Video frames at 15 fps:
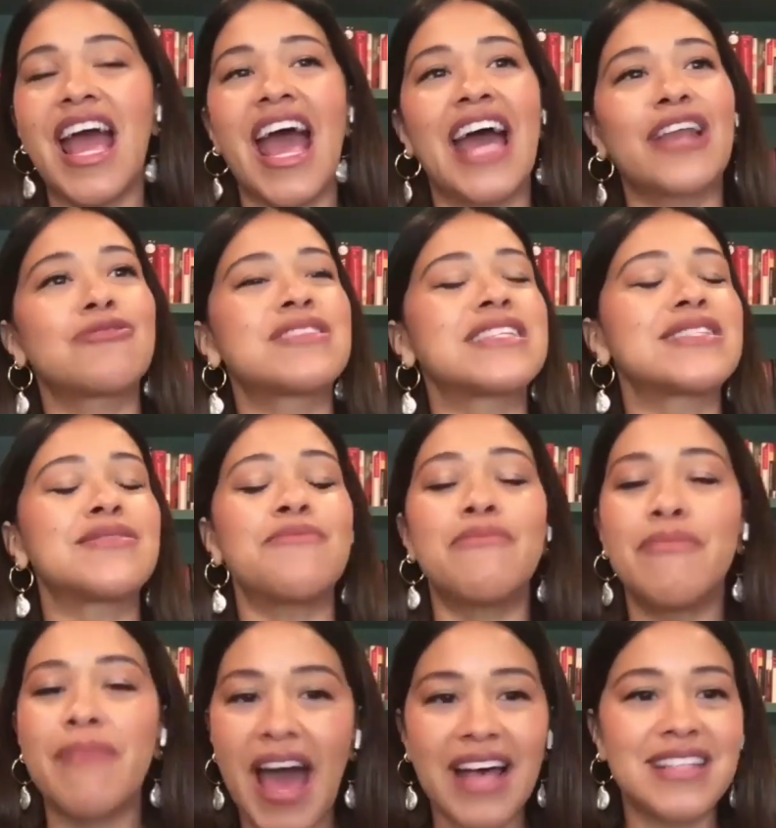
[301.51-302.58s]
And it was this
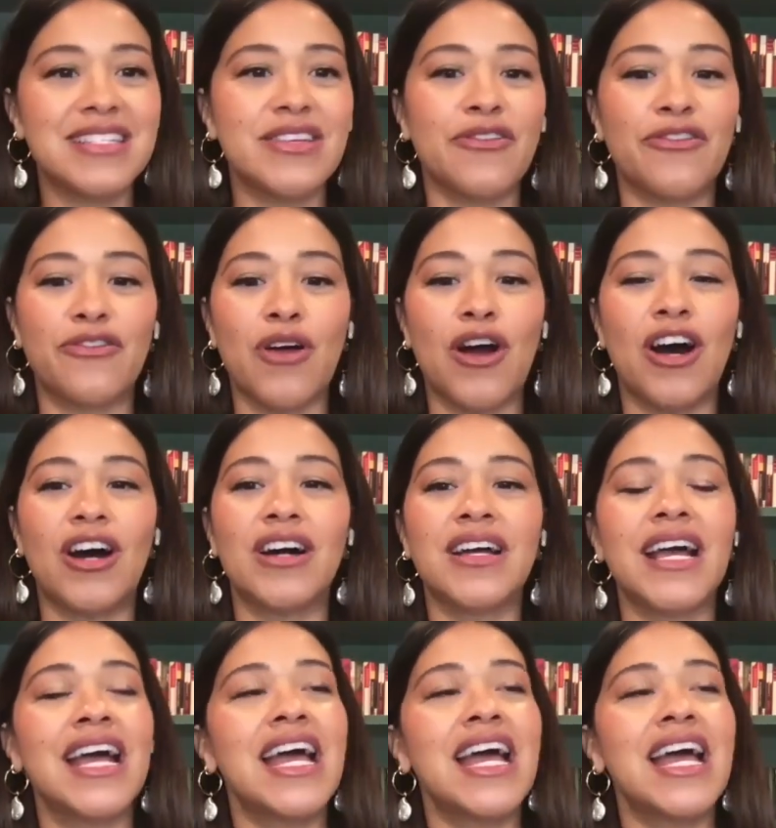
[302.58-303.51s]
massive frog.